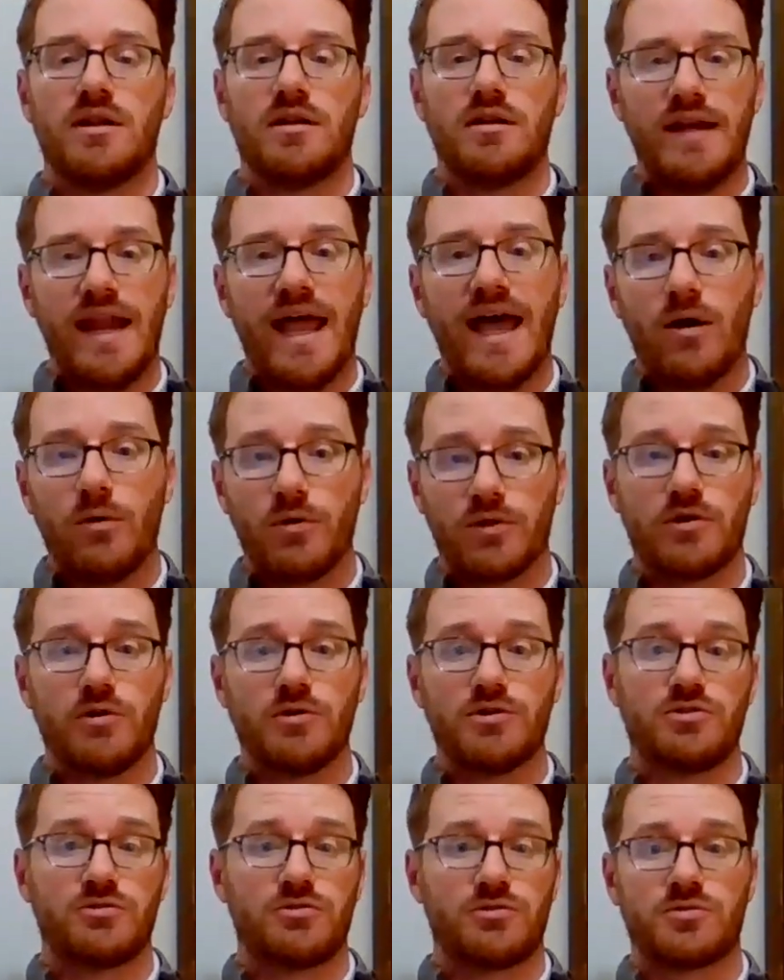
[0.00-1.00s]
Now, with
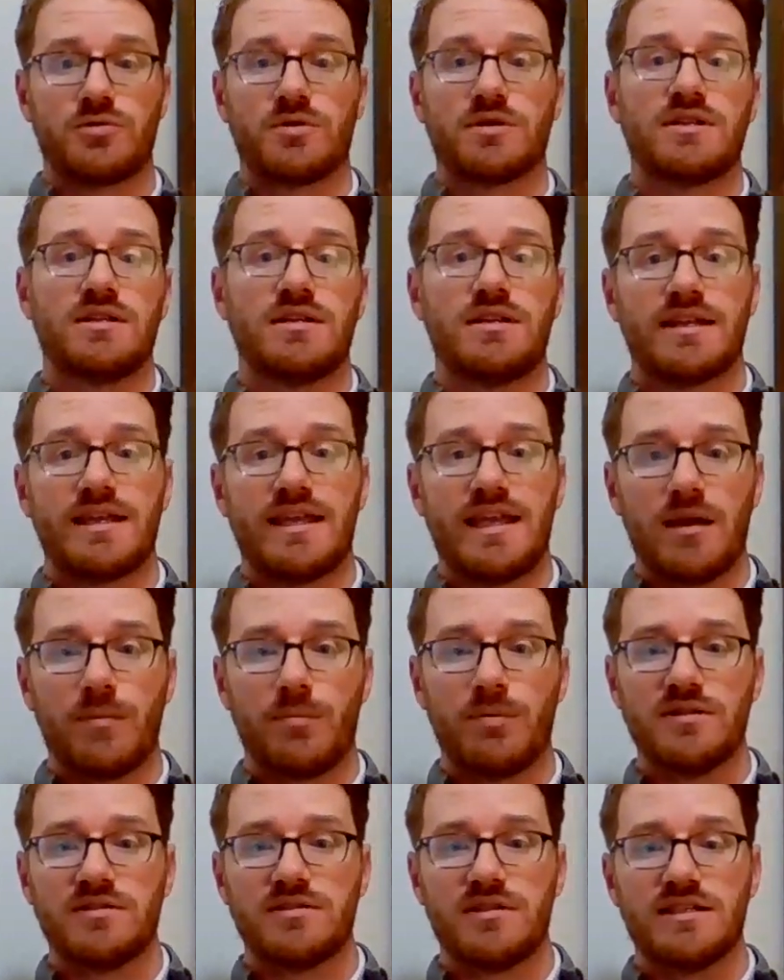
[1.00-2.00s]
coaches restricted to
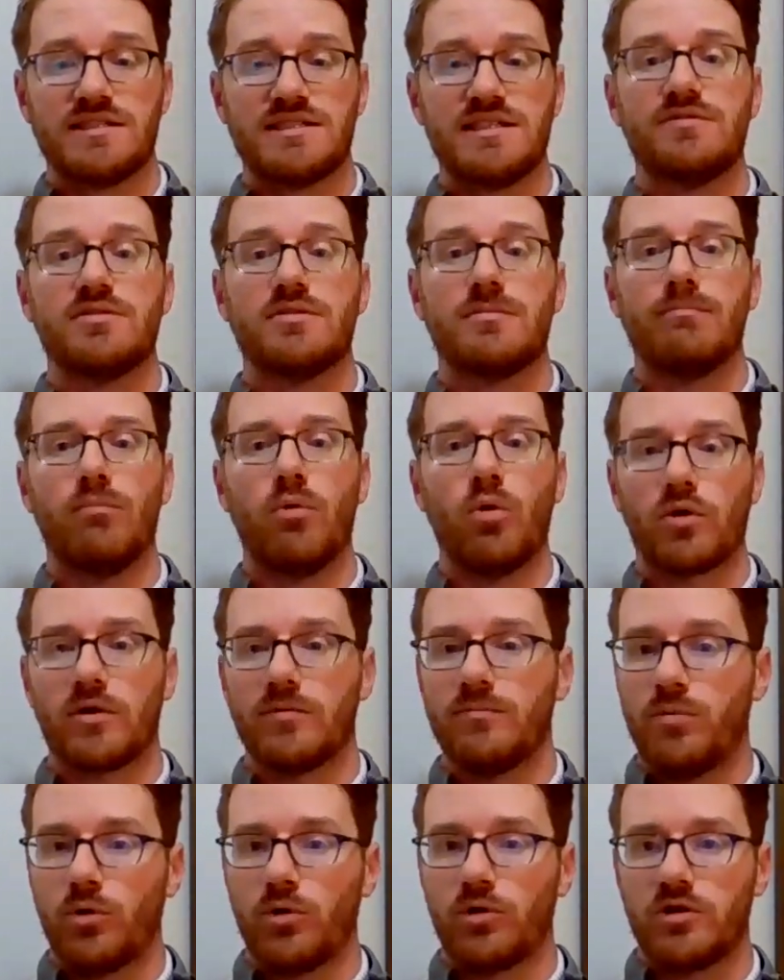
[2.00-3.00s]
campus, it's even more
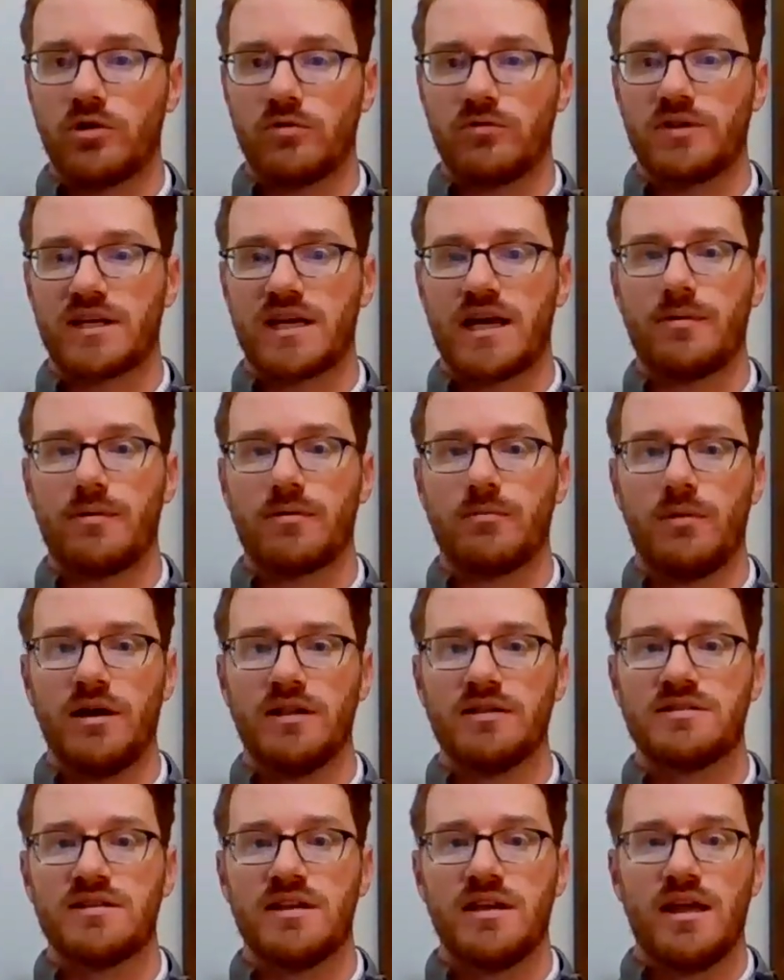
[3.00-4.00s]
important over the coming
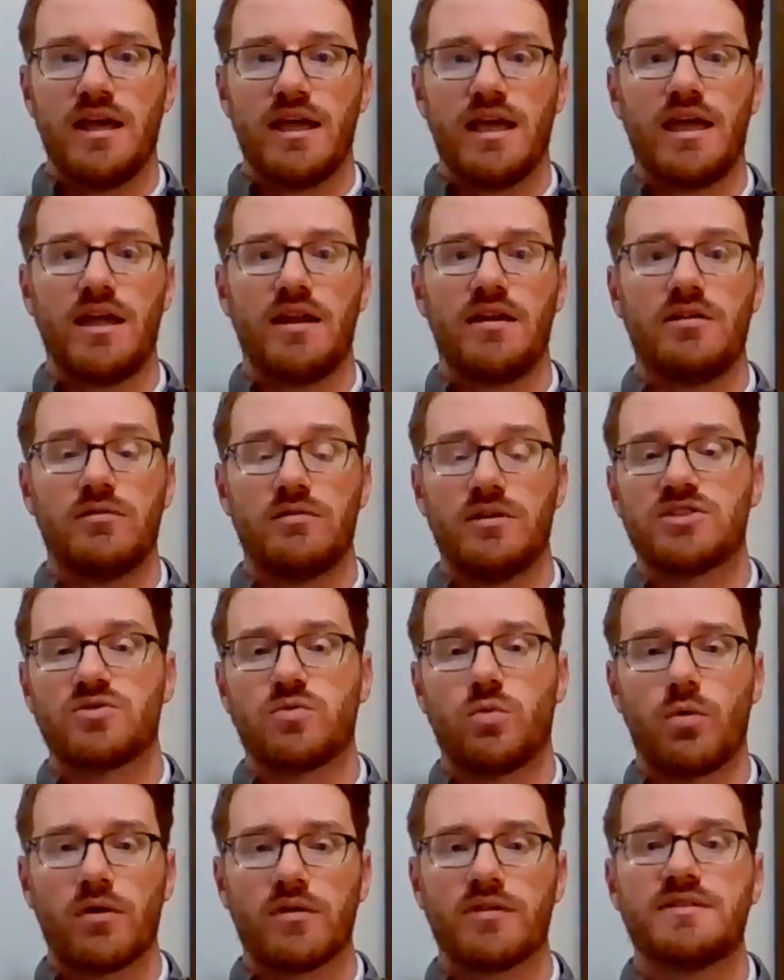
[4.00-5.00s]
months, and it's
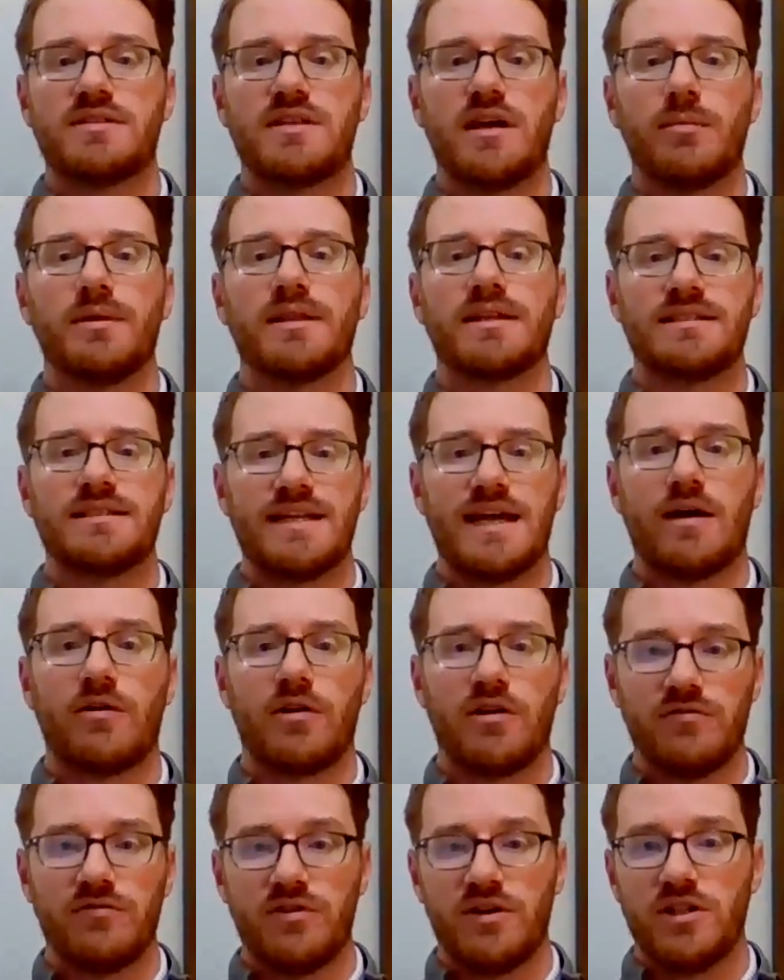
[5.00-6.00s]
worth doubling down
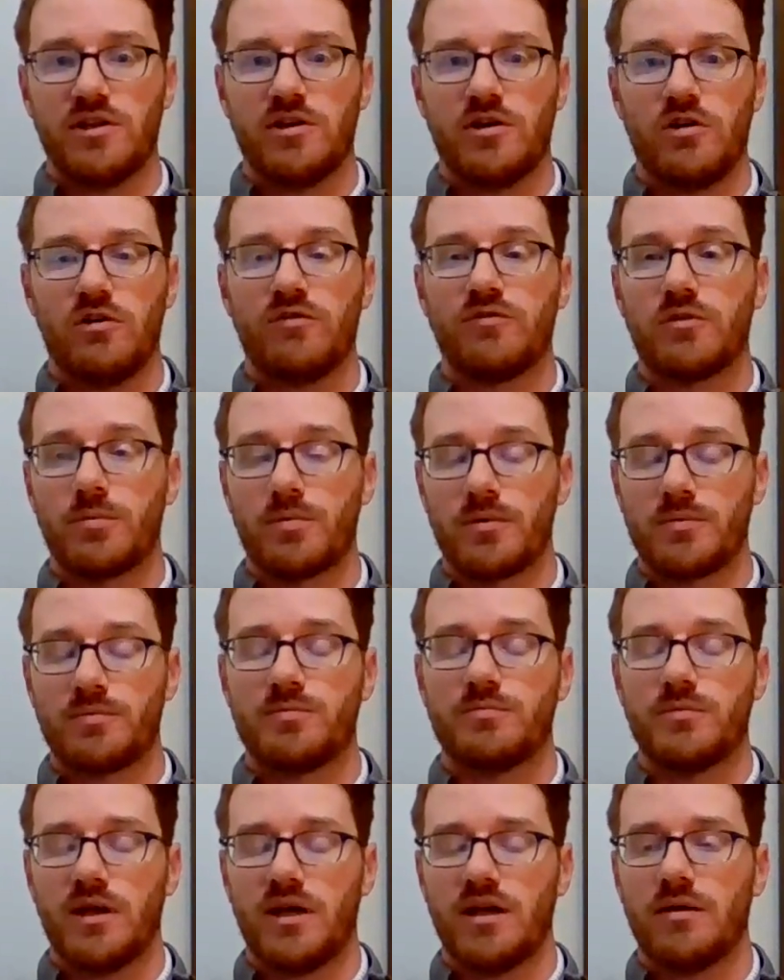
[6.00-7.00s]
on video
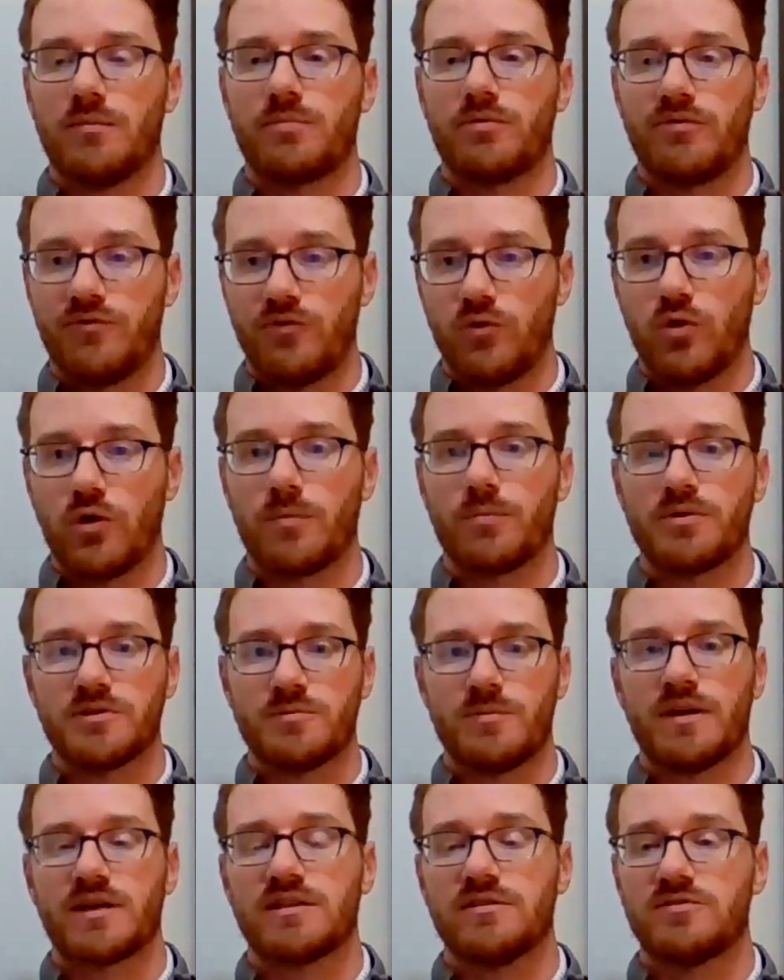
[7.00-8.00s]
for
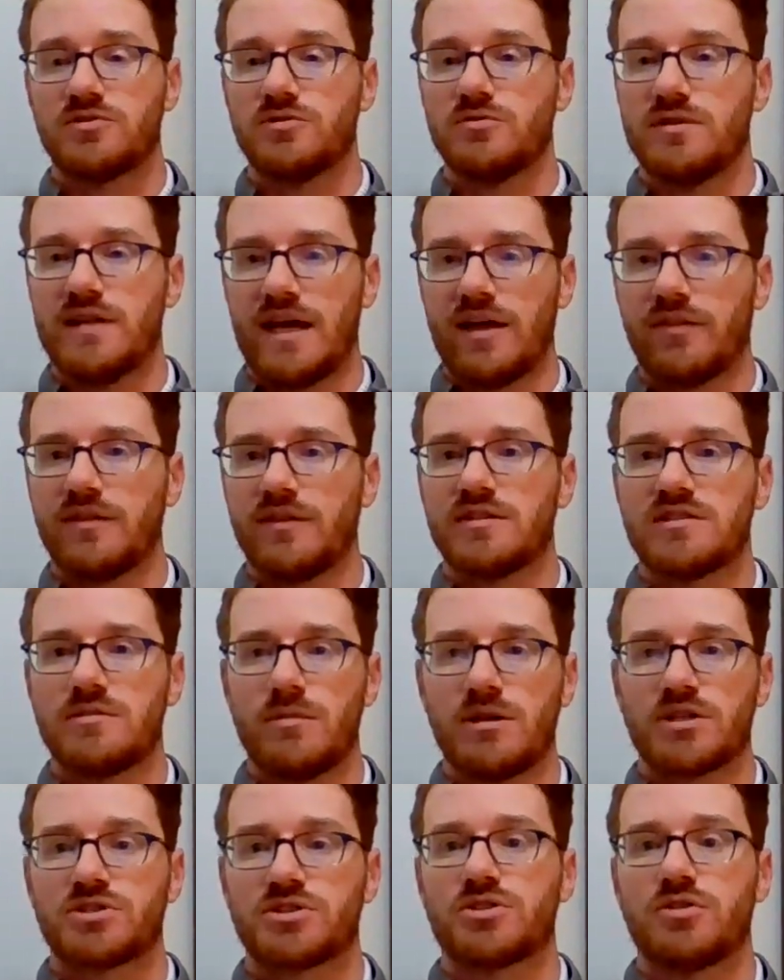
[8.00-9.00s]
prospective student athletes to
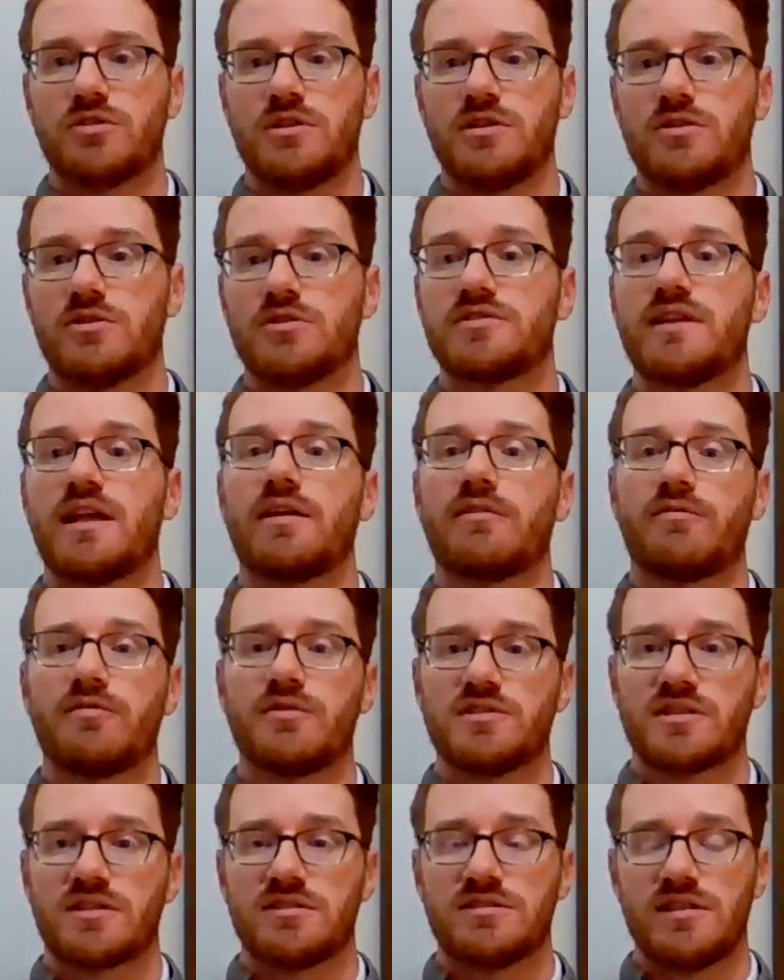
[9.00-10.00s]
make sure that you're set up for
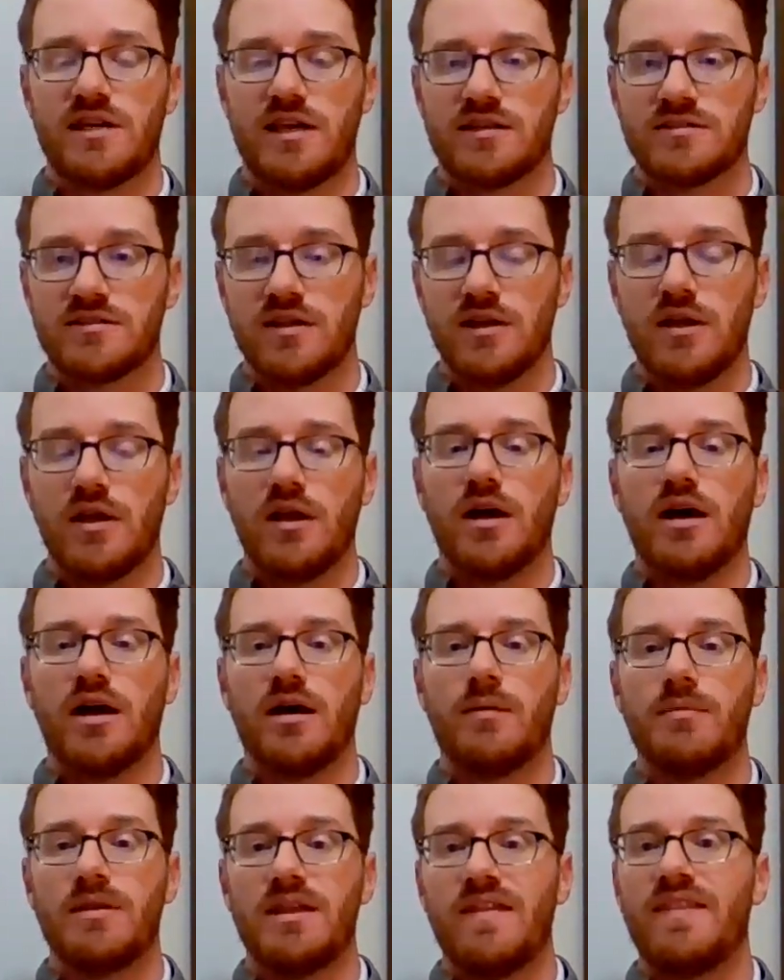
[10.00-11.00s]
success
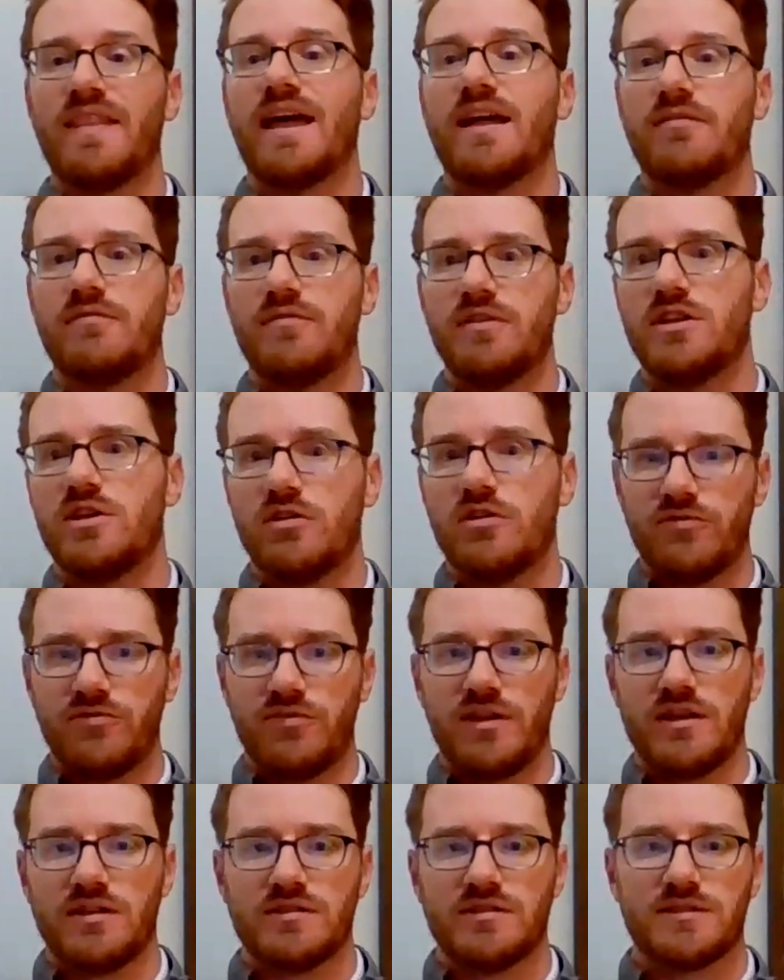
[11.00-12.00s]
in that video
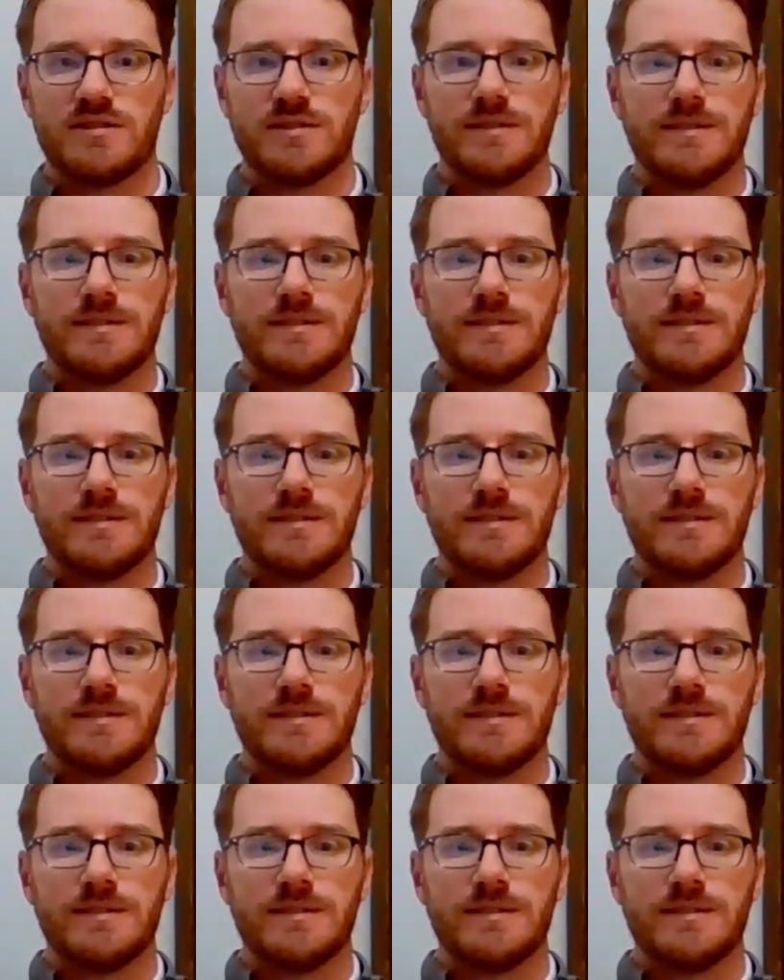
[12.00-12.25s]
phase.